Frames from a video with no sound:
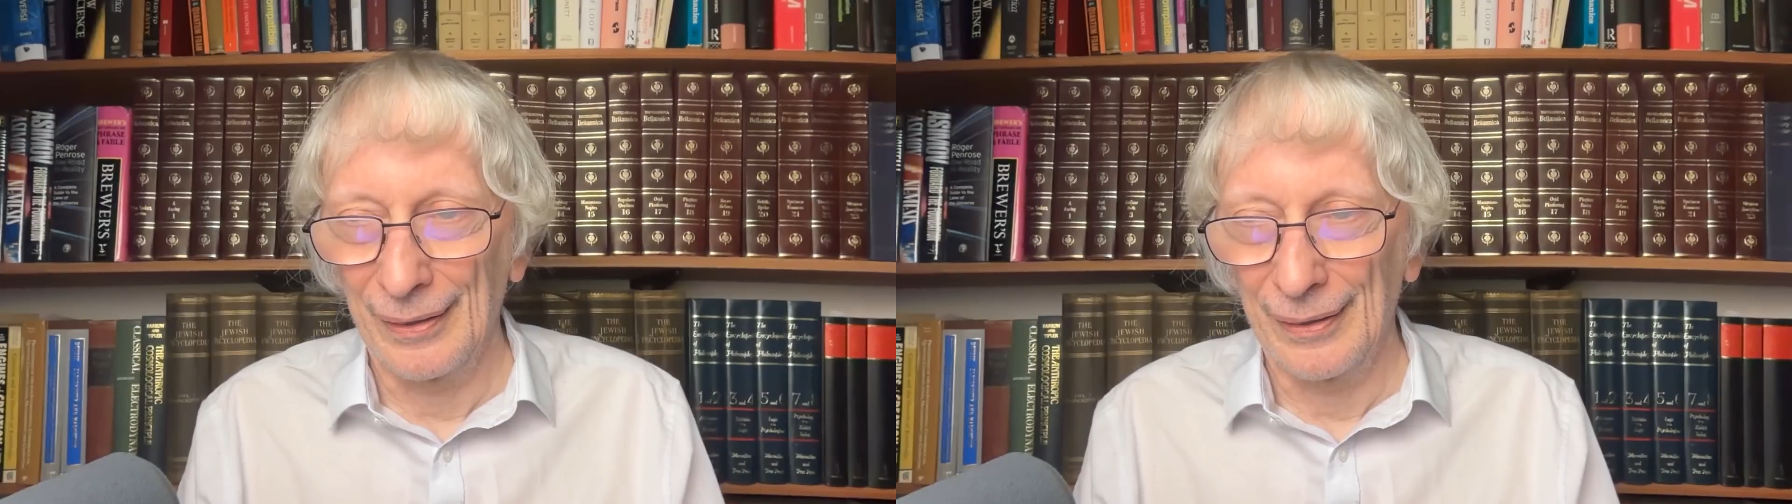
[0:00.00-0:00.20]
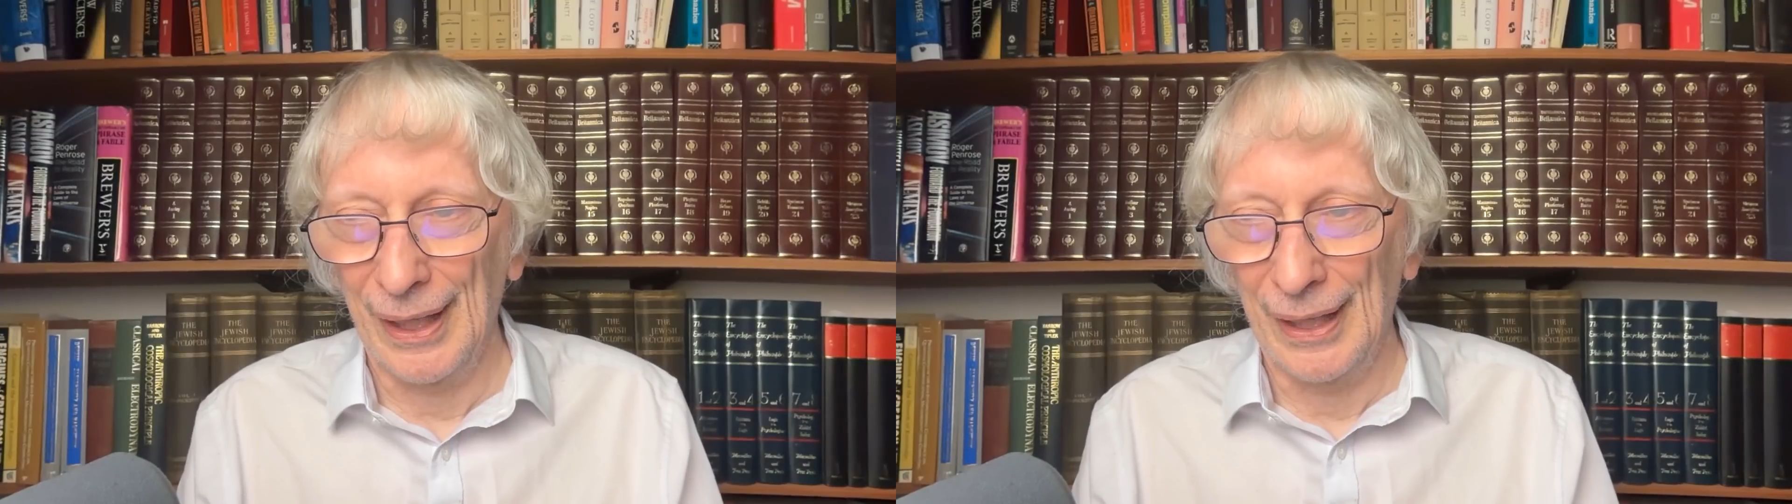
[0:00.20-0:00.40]

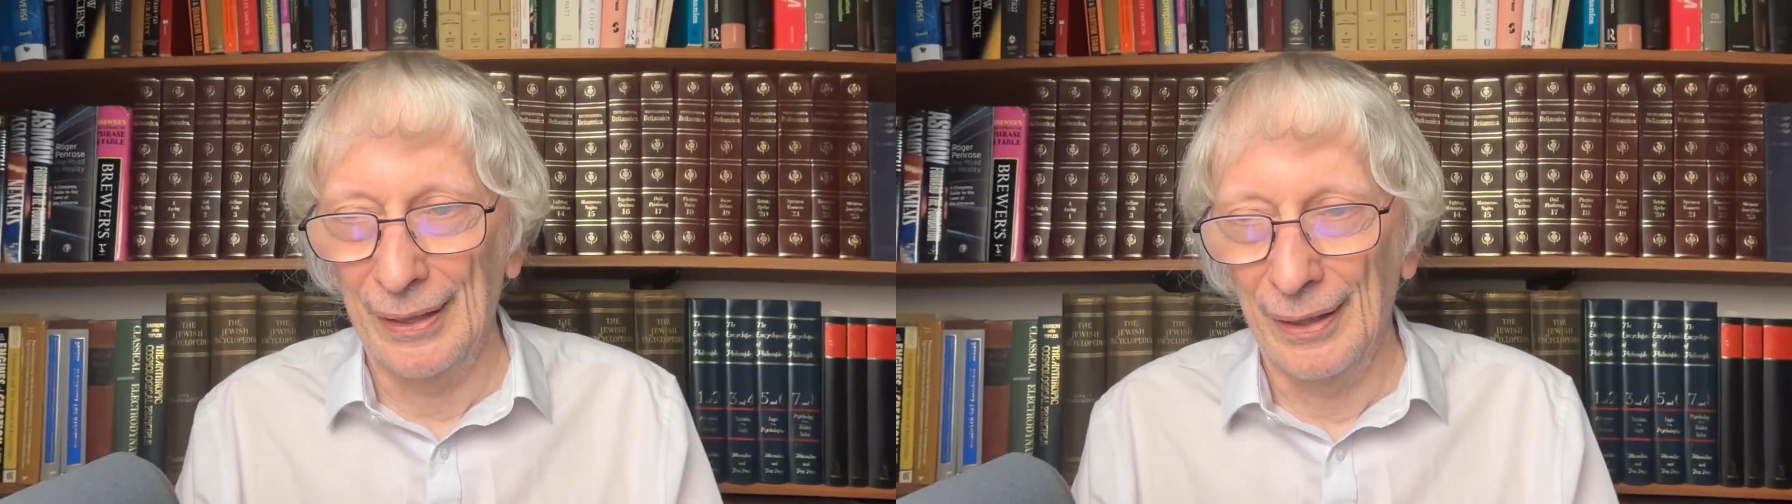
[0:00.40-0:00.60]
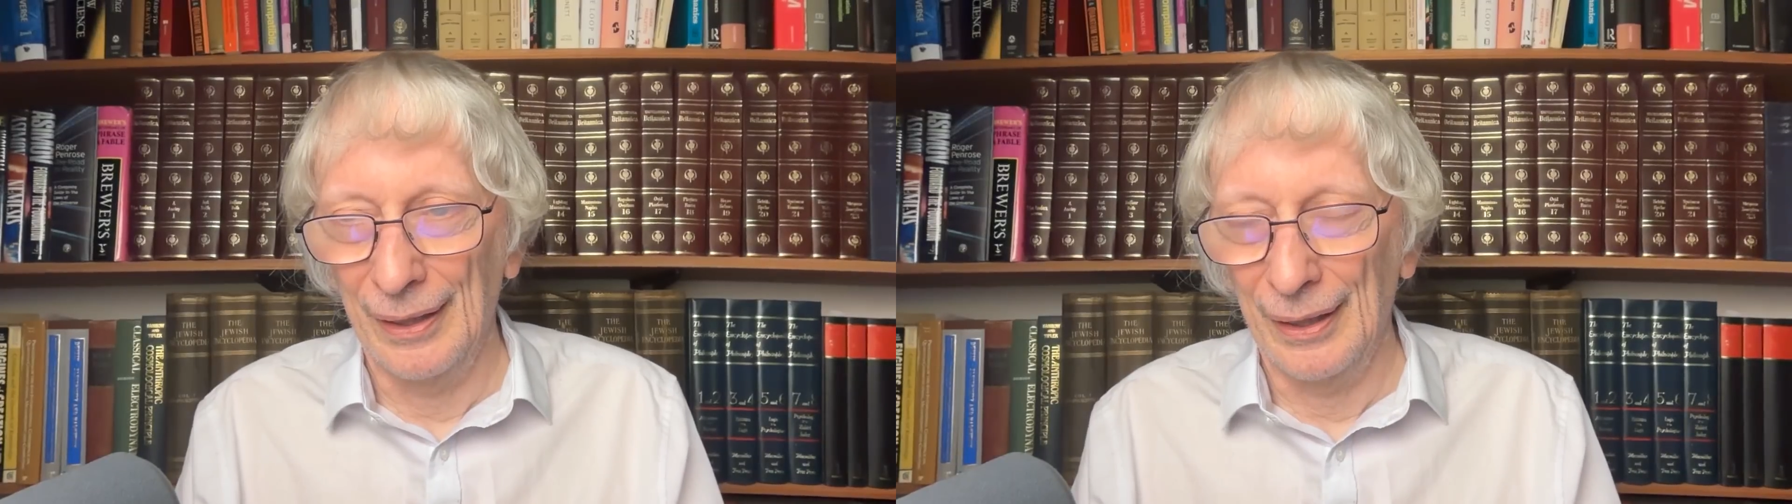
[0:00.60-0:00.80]

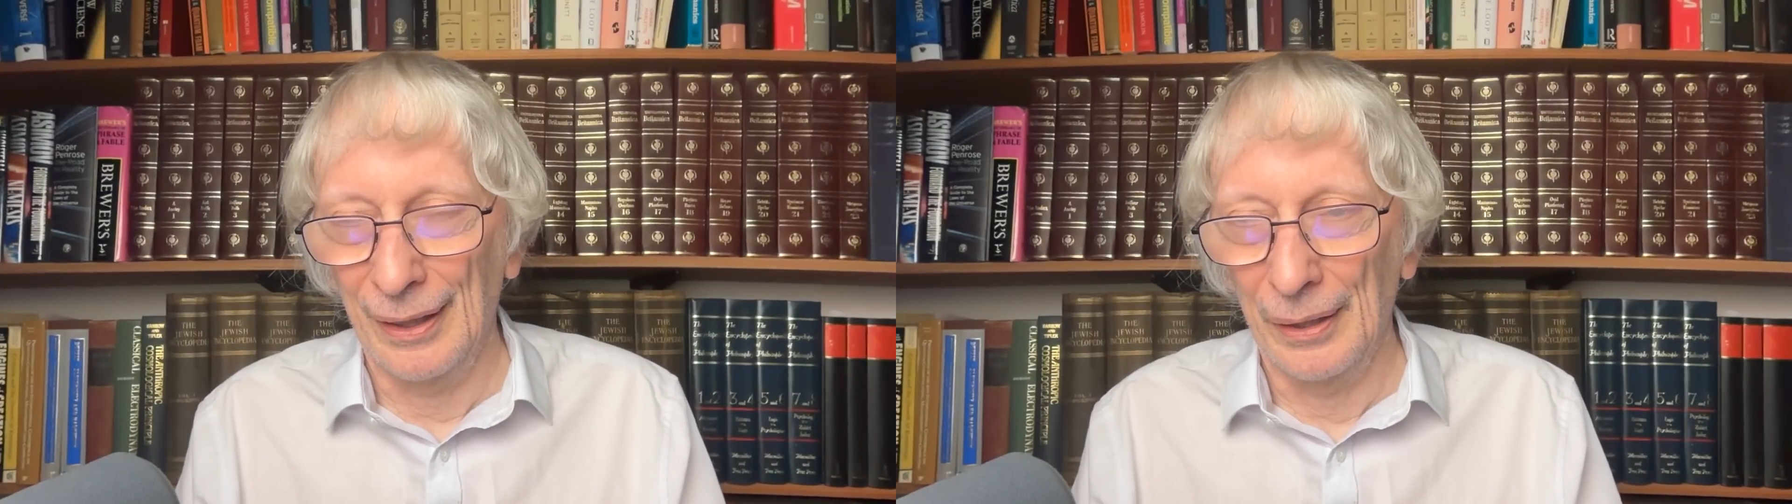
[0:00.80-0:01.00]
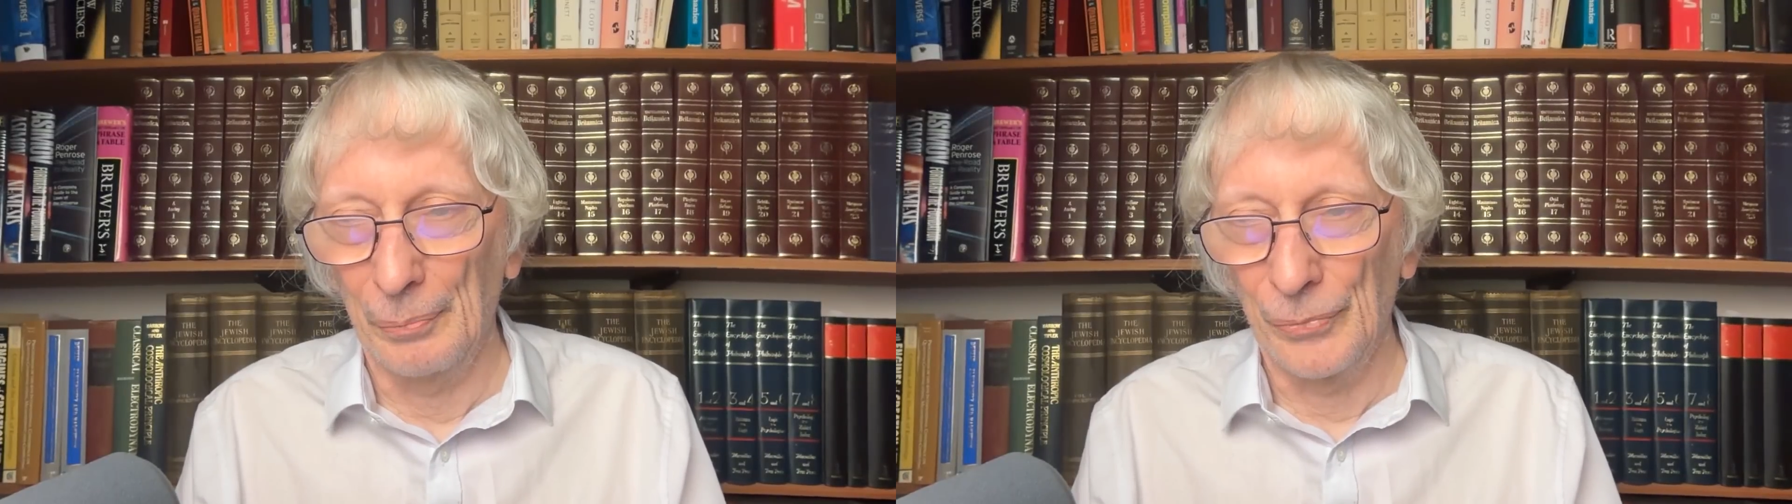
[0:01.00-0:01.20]
then, um,